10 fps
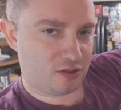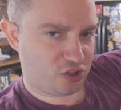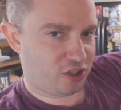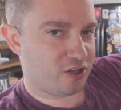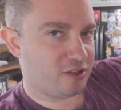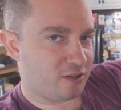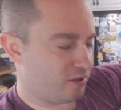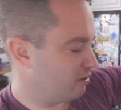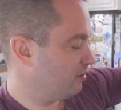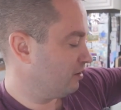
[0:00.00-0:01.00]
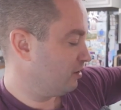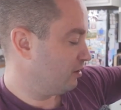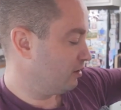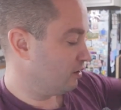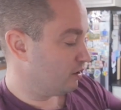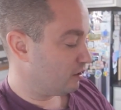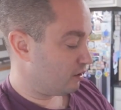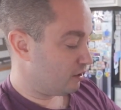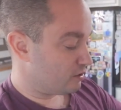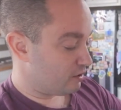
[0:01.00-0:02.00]
You hear it? All
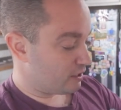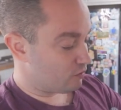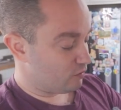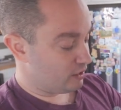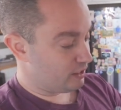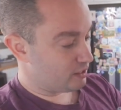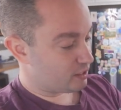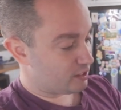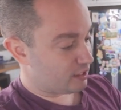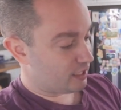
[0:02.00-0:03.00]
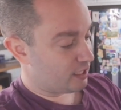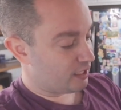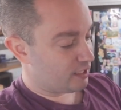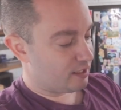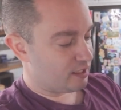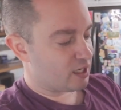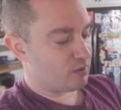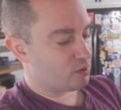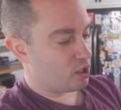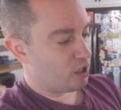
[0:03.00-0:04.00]
right, so that's released and it
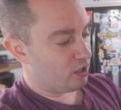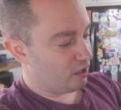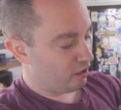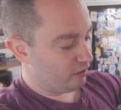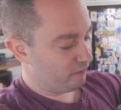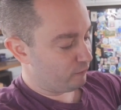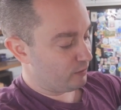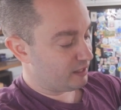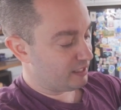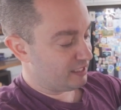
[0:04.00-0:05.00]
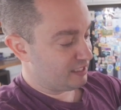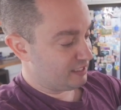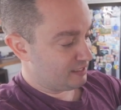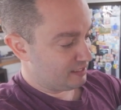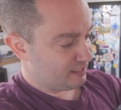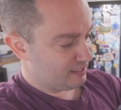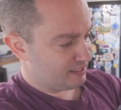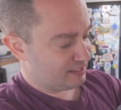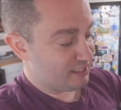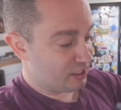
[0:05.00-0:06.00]
comes off with
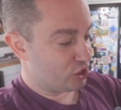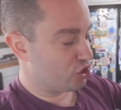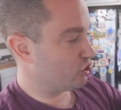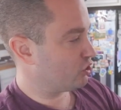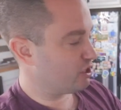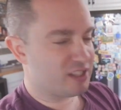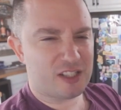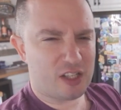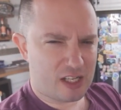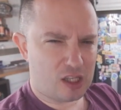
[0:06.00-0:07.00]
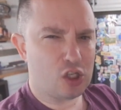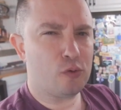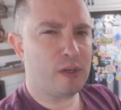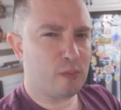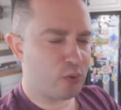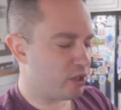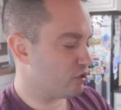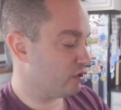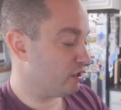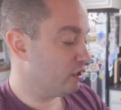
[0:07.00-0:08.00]
these ish. It still had a little bit of
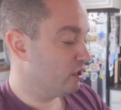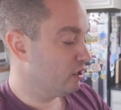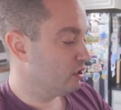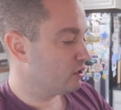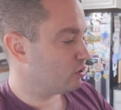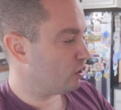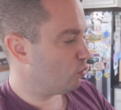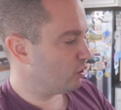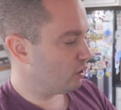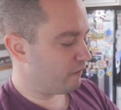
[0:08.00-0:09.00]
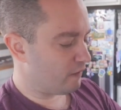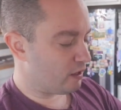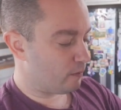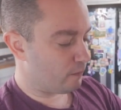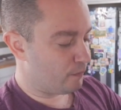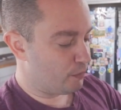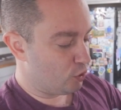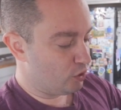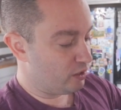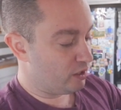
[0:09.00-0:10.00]
pressure in there. So I wonder if
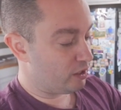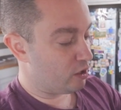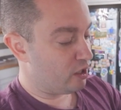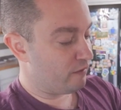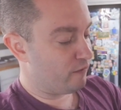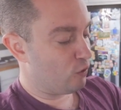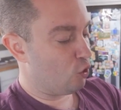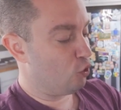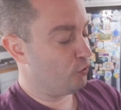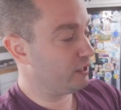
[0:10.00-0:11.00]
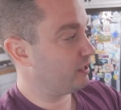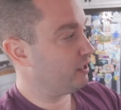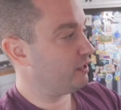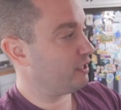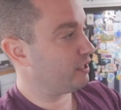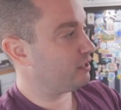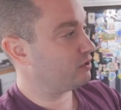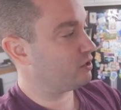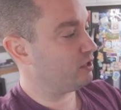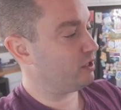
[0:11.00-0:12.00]
pulling it off, holding the thing in is
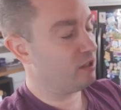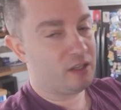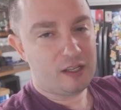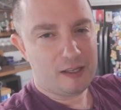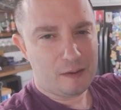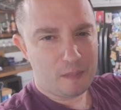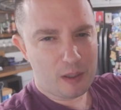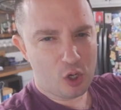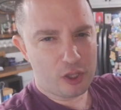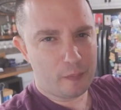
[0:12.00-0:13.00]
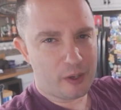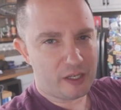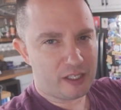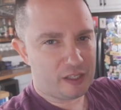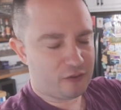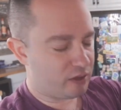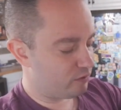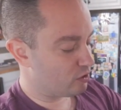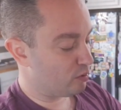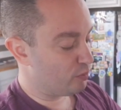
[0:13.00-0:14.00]
gonna maybe hold the button in if you're
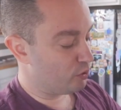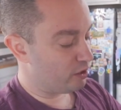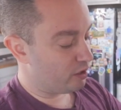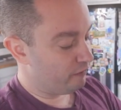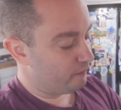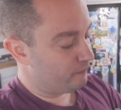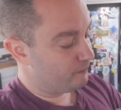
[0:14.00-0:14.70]
having trouble pulling it off.